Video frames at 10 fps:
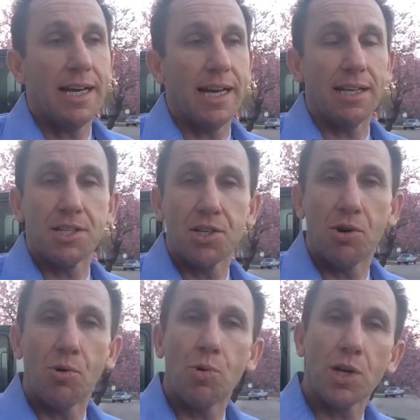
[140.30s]
and
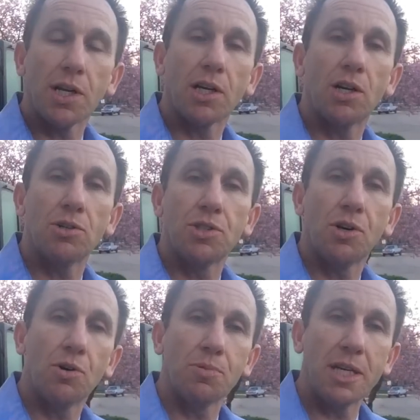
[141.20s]
so we're gonna go
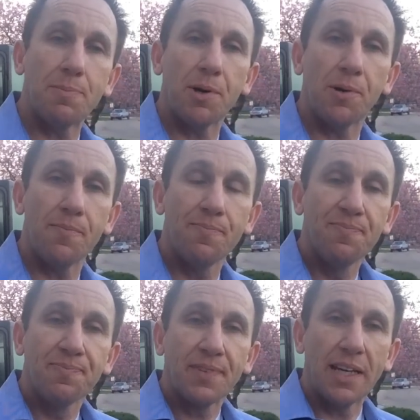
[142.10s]
to Home Depot,
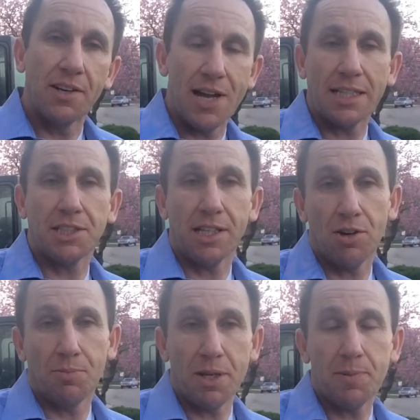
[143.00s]
and they're actually at
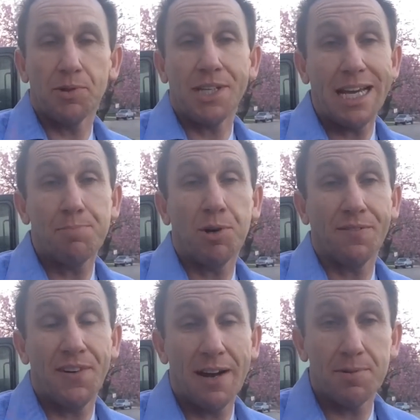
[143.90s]
Home Depot, it's
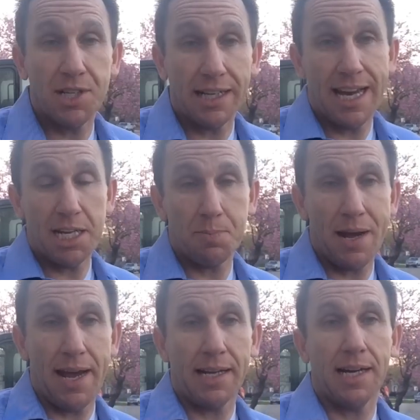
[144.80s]
8.5% cash
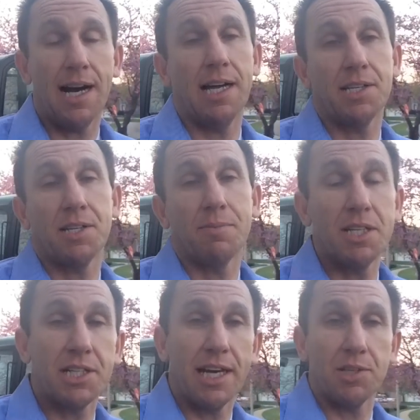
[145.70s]
back on some
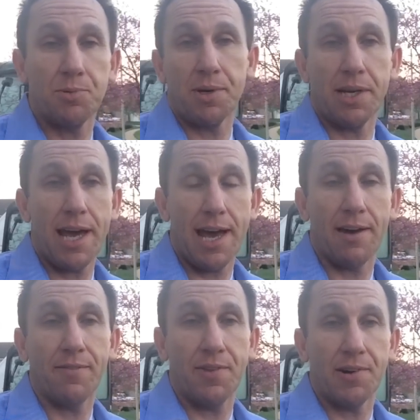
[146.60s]
discounts we
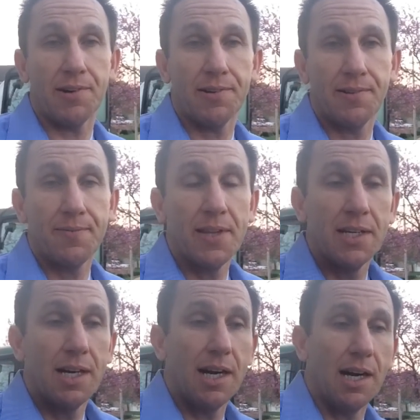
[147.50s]
have there.
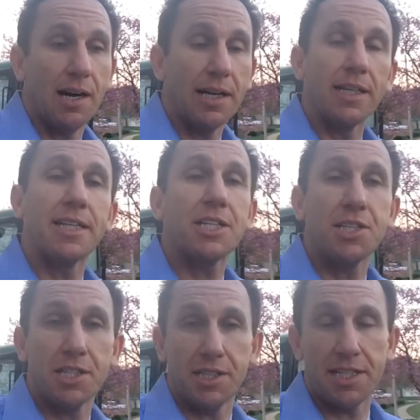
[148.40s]
In
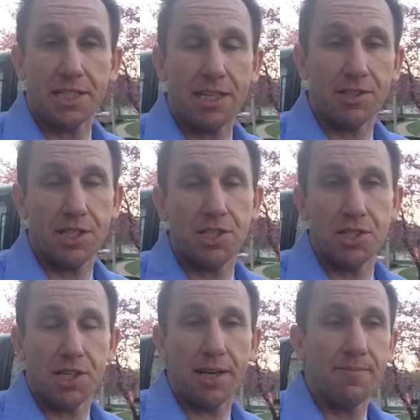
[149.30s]
addition to the discounts, I
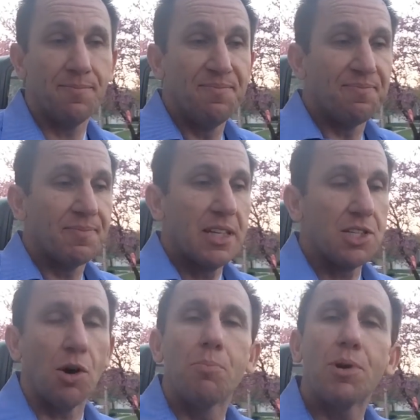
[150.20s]
should say.
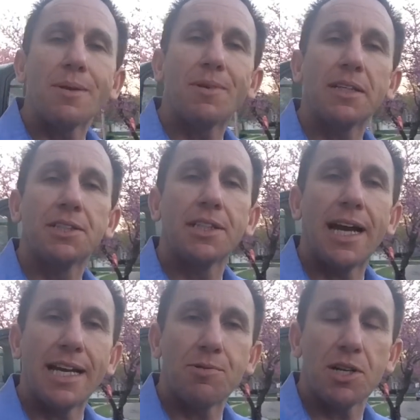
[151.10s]
So pretty much
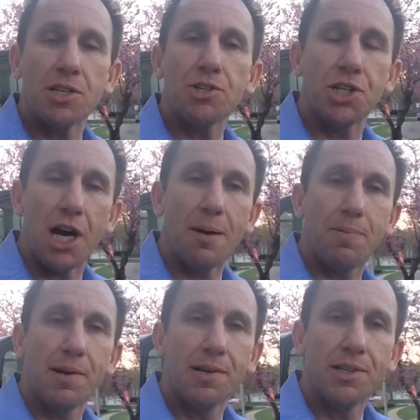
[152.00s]
anywhere you shop,
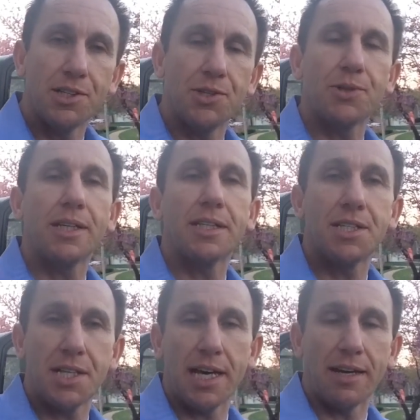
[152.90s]
you can
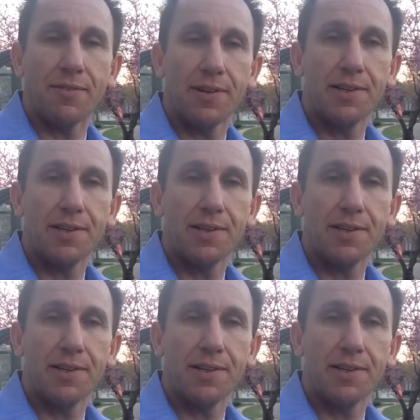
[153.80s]
save.